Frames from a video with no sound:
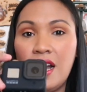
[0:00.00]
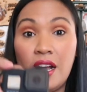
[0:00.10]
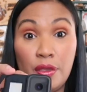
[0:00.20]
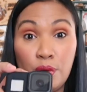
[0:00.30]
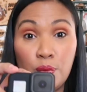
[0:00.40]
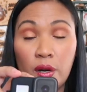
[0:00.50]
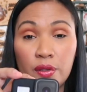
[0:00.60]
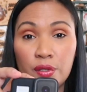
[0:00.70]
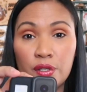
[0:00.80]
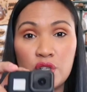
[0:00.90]

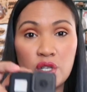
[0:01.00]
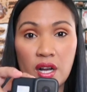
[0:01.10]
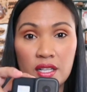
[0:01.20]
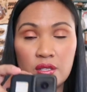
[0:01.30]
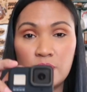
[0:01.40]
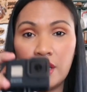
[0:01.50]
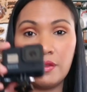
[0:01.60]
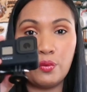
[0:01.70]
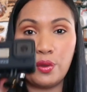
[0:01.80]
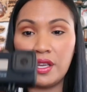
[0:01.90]
underwater shots,
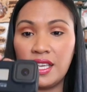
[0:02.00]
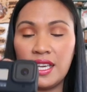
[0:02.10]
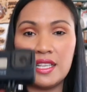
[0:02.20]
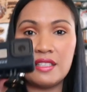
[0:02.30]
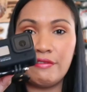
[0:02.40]
right, with the kids